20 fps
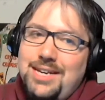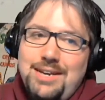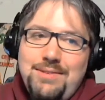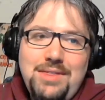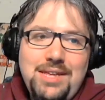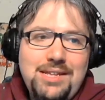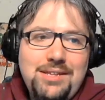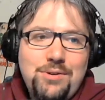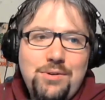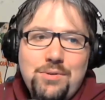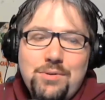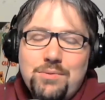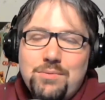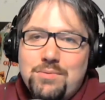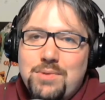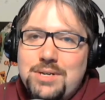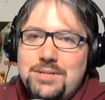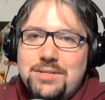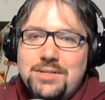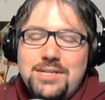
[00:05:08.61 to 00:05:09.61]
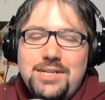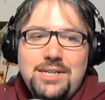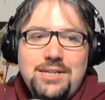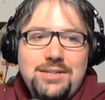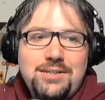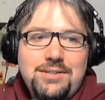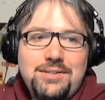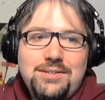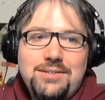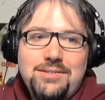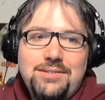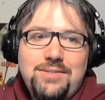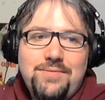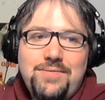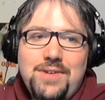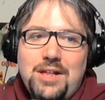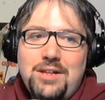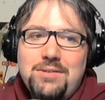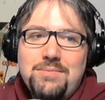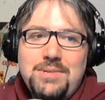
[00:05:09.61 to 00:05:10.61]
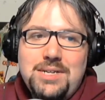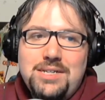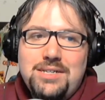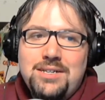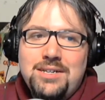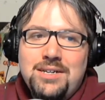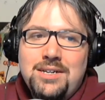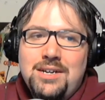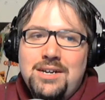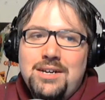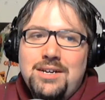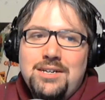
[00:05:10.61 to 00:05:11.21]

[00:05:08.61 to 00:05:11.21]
I think the whole wrestling development